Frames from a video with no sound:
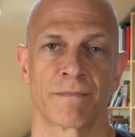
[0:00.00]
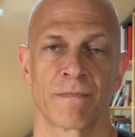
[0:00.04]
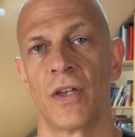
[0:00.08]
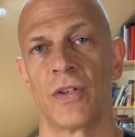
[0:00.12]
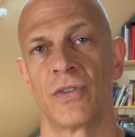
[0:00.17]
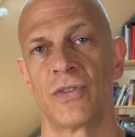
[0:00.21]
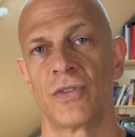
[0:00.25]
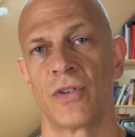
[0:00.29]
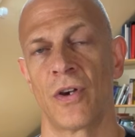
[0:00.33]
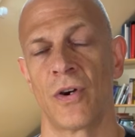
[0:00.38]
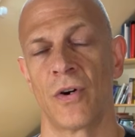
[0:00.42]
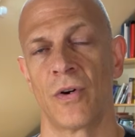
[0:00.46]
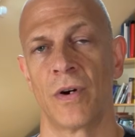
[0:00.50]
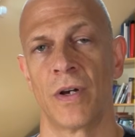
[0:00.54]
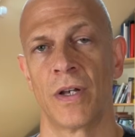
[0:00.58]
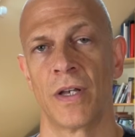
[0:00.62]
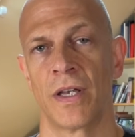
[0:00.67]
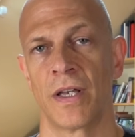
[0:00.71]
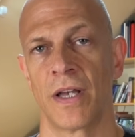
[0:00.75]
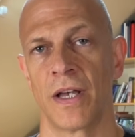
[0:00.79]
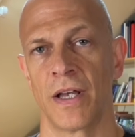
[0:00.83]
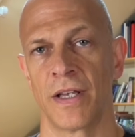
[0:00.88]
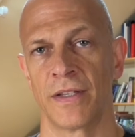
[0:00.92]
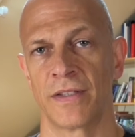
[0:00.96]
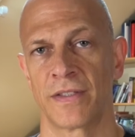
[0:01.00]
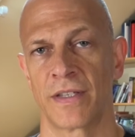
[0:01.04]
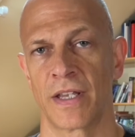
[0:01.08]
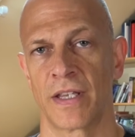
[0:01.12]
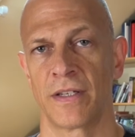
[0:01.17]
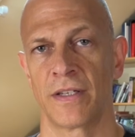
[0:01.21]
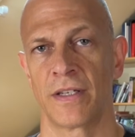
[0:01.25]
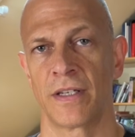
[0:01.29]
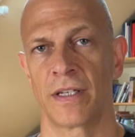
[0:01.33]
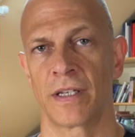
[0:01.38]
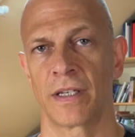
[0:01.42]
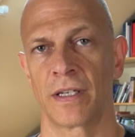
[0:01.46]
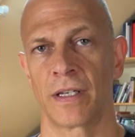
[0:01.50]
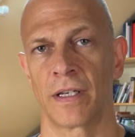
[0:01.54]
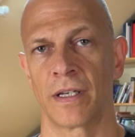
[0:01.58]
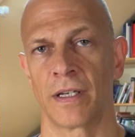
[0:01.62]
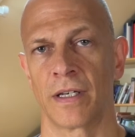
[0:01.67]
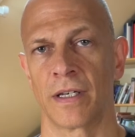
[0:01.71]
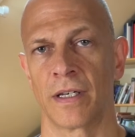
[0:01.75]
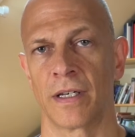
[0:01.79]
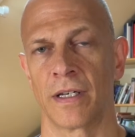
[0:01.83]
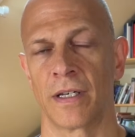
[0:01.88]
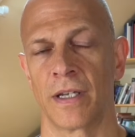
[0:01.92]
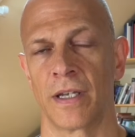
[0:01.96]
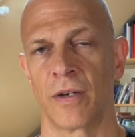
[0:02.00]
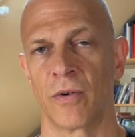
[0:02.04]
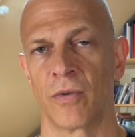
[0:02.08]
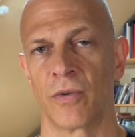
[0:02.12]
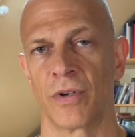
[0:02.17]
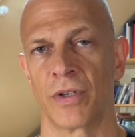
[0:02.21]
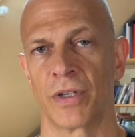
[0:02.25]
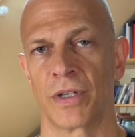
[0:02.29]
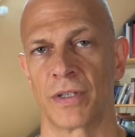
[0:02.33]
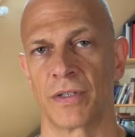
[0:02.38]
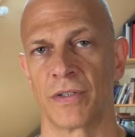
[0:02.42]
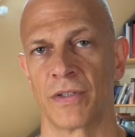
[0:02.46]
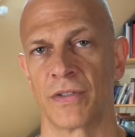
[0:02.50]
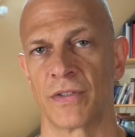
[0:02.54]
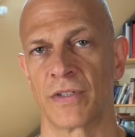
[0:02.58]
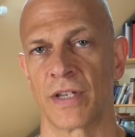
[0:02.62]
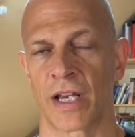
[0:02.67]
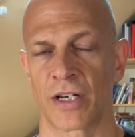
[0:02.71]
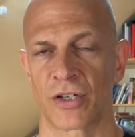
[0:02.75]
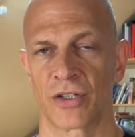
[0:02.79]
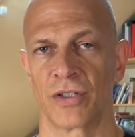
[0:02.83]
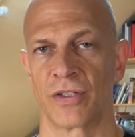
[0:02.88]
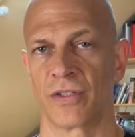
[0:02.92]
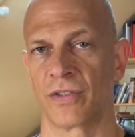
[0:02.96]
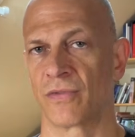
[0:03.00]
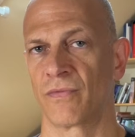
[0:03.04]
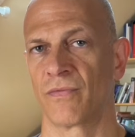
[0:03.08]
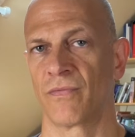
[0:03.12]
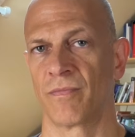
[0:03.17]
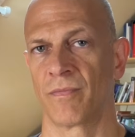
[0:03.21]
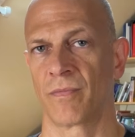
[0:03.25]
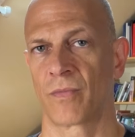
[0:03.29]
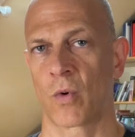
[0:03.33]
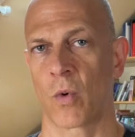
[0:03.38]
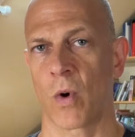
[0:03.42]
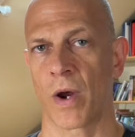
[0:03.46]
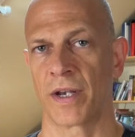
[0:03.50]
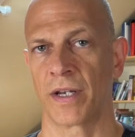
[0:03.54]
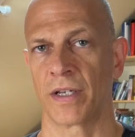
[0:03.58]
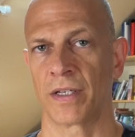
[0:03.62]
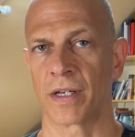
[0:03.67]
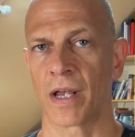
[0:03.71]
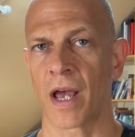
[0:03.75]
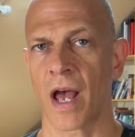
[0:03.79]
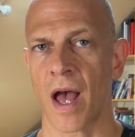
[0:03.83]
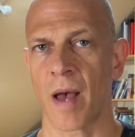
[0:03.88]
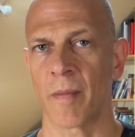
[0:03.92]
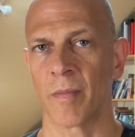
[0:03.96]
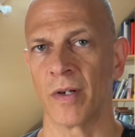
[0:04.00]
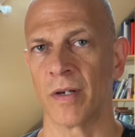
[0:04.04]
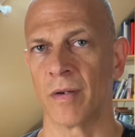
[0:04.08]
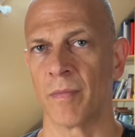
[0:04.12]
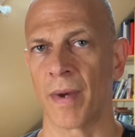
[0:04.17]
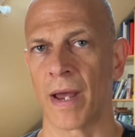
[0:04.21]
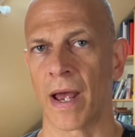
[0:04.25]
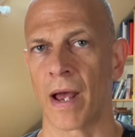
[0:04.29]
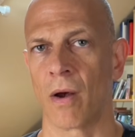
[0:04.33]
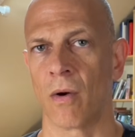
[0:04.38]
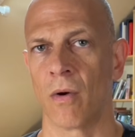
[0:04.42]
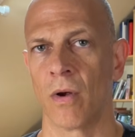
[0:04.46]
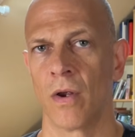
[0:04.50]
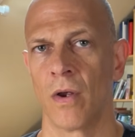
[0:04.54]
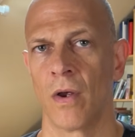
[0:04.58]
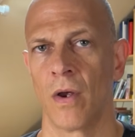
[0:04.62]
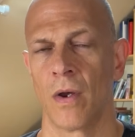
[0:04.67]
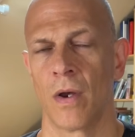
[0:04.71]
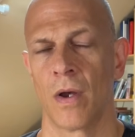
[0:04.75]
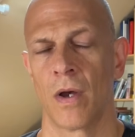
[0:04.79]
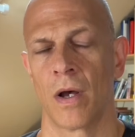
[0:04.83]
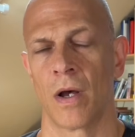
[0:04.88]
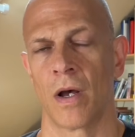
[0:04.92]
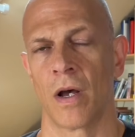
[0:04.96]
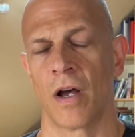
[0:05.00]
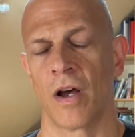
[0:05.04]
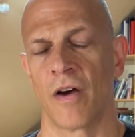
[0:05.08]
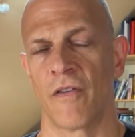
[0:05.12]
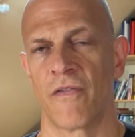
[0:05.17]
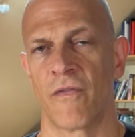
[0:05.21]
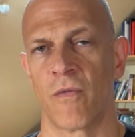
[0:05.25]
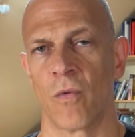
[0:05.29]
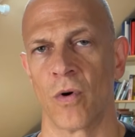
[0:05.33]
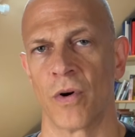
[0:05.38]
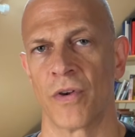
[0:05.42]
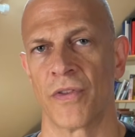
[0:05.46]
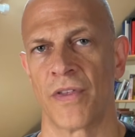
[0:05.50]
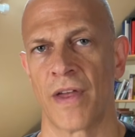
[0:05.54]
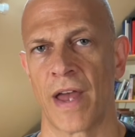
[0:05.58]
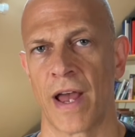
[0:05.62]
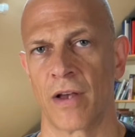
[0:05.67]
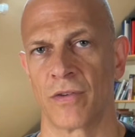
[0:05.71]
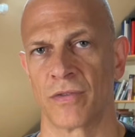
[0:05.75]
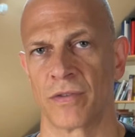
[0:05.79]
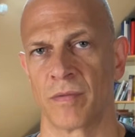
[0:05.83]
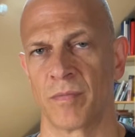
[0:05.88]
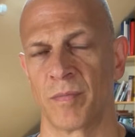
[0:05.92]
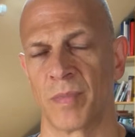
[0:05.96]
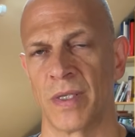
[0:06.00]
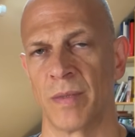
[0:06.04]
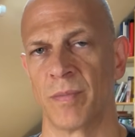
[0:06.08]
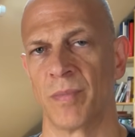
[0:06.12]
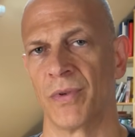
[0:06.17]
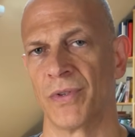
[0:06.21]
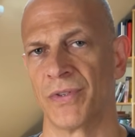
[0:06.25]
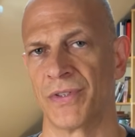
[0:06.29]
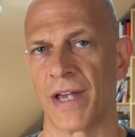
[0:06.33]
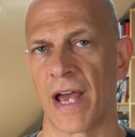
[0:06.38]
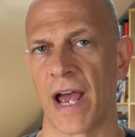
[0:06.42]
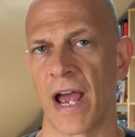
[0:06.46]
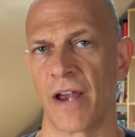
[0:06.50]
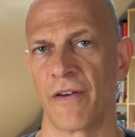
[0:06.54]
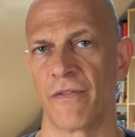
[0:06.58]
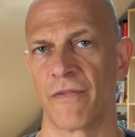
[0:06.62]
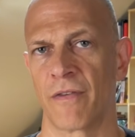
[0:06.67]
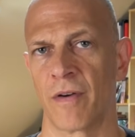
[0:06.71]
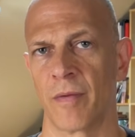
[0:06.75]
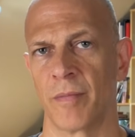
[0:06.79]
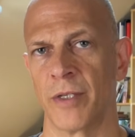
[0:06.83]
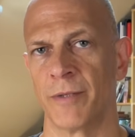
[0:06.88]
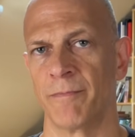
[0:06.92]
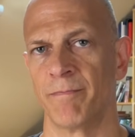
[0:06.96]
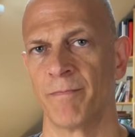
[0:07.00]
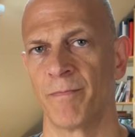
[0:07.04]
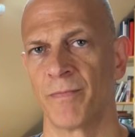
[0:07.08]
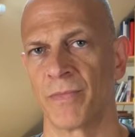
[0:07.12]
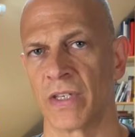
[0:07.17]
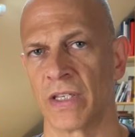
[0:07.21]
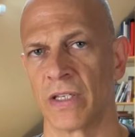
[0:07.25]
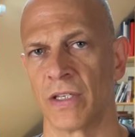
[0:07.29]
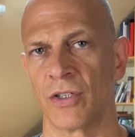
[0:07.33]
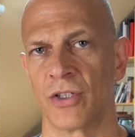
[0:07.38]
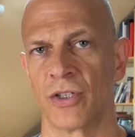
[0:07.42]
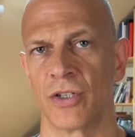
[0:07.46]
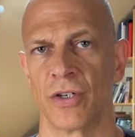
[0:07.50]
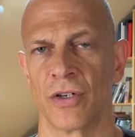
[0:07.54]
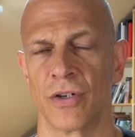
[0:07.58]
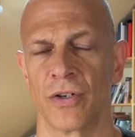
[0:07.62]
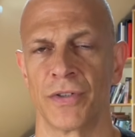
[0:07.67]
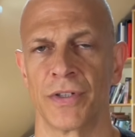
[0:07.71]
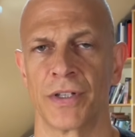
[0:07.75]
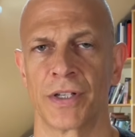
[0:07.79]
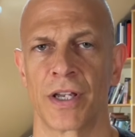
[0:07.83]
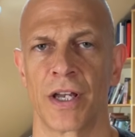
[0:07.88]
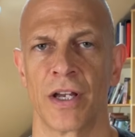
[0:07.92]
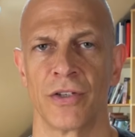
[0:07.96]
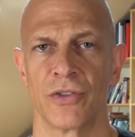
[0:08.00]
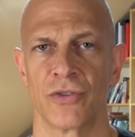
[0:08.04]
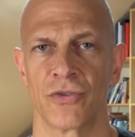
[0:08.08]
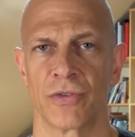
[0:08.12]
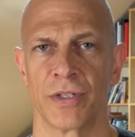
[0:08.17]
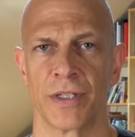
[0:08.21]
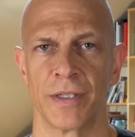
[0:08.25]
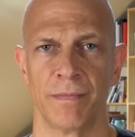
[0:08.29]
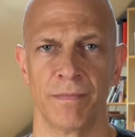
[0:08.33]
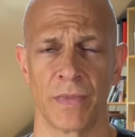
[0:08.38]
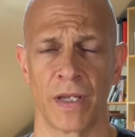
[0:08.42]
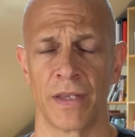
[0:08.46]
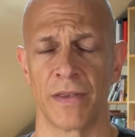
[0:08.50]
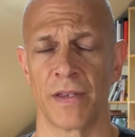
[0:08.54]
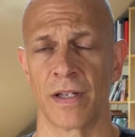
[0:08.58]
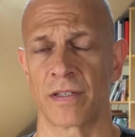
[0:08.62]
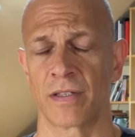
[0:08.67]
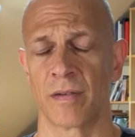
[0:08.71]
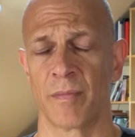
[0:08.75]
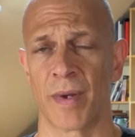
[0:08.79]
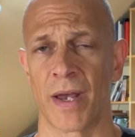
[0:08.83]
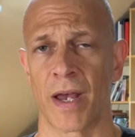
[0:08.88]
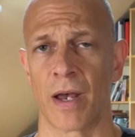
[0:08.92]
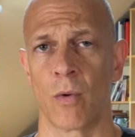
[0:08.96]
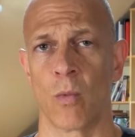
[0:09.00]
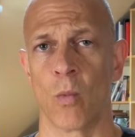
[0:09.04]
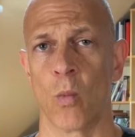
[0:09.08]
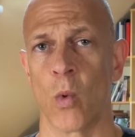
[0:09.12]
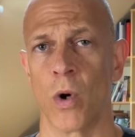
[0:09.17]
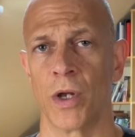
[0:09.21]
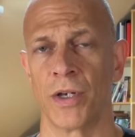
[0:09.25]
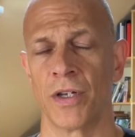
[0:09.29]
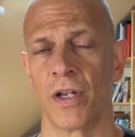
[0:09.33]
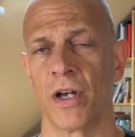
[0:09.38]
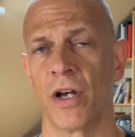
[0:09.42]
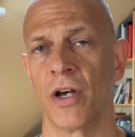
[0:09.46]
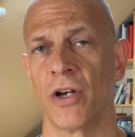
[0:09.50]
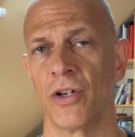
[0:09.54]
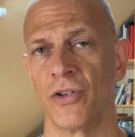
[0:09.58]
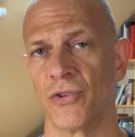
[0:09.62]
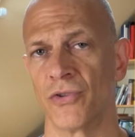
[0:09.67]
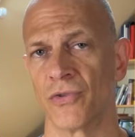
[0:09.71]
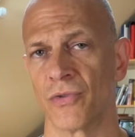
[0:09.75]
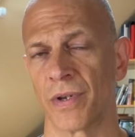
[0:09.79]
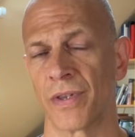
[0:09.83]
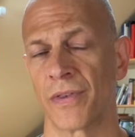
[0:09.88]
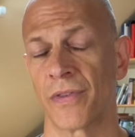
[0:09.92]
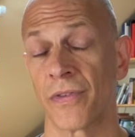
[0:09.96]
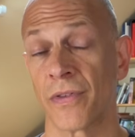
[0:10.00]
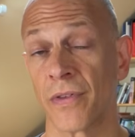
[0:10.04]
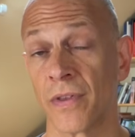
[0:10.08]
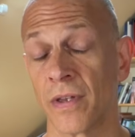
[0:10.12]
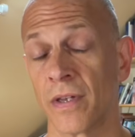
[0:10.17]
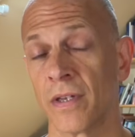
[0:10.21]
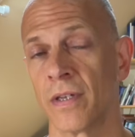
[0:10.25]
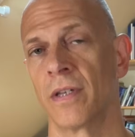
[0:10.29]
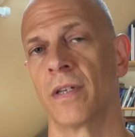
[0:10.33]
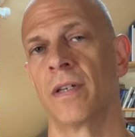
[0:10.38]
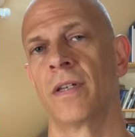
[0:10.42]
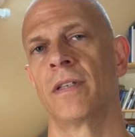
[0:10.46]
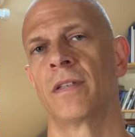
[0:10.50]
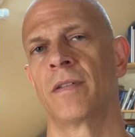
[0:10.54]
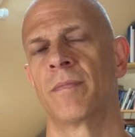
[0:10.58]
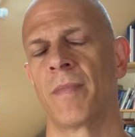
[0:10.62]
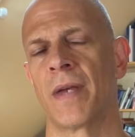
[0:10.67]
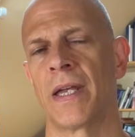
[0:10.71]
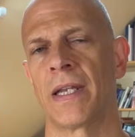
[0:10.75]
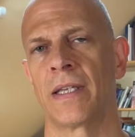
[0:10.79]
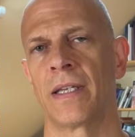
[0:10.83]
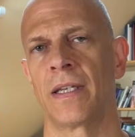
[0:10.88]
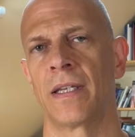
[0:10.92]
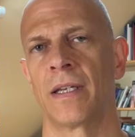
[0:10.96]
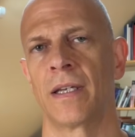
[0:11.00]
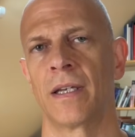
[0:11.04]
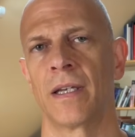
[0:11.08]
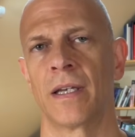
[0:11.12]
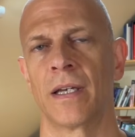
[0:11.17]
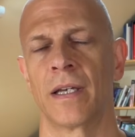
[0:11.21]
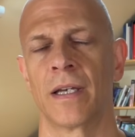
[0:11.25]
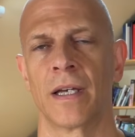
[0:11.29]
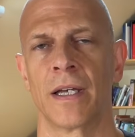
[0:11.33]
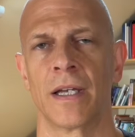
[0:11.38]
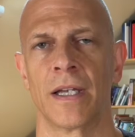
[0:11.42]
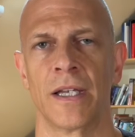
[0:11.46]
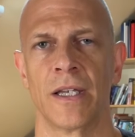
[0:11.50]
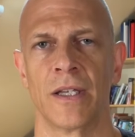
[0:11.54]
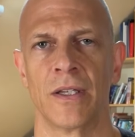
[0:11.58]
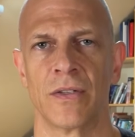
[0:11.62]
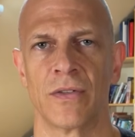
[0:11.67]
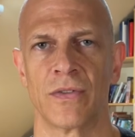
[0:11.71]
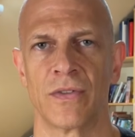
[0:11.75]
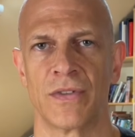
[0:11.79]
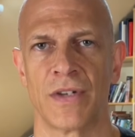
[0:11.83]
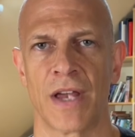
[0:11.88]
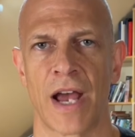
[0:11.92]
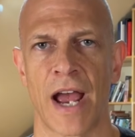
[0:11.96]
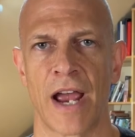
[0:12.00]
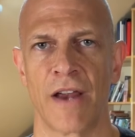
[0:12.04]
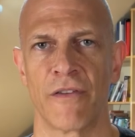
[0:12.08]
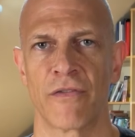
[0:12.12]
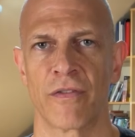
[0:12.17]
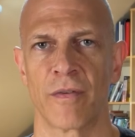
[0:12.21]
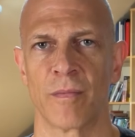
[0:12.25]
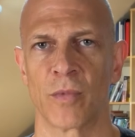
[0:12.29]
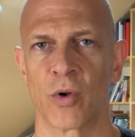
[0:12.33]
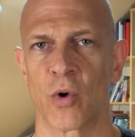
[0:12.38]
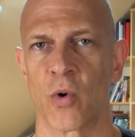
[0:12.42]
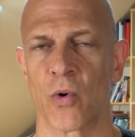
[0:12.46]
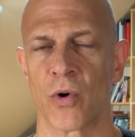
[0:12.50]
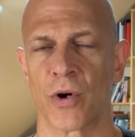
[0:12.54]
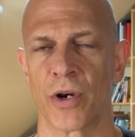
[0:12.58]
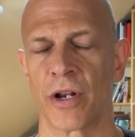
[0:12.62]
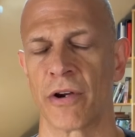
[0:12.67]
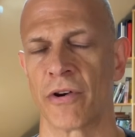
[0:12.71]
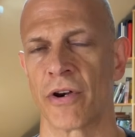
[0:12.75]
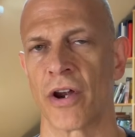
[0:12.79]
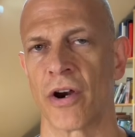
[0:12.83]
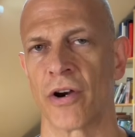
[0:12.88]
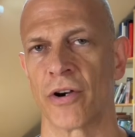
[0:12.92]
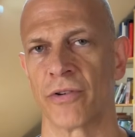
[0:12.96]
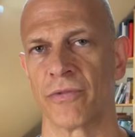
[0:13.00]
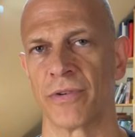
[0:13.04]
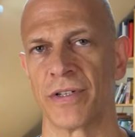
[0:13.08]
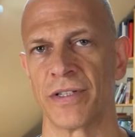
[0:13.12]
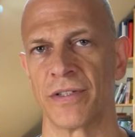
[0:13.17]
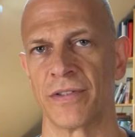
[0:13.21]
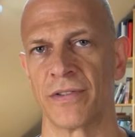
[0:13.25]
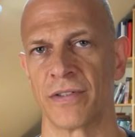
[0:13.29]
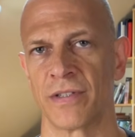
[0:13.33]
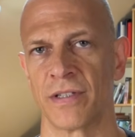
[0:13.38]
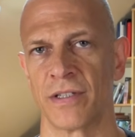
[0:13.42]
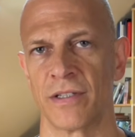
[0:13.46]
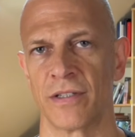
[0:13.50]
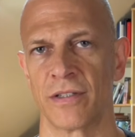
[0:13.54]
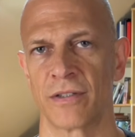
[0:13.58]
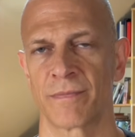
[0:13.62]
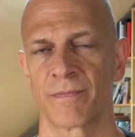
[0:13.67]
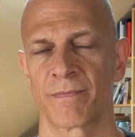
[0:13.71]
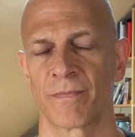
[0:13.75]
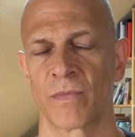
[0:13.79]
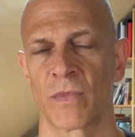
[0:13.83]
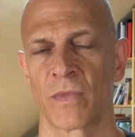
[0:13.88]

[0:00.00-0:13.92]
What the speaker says: So, ascending aortic dissection is quite uncommon. About 4,000 people die from it each year in the country, and that's about 1/100th as many as die from coronary artery disease,